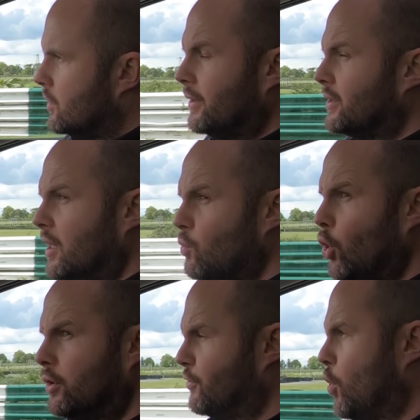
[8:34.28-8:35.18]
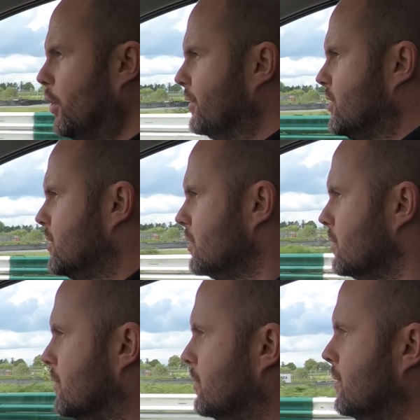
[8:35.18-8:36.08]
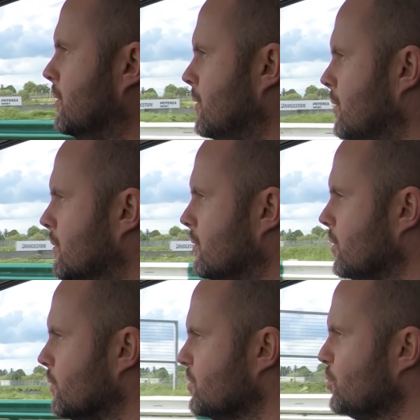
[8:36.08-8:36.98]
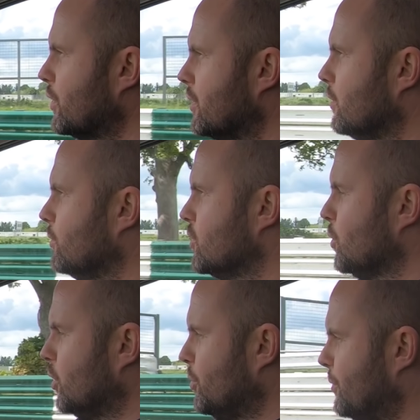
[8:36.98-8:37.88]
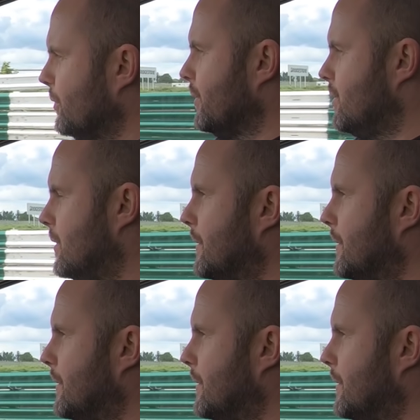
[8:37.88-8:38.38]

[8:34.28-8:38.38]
Not that I would, of course. Oh, there's more cones coming up, right.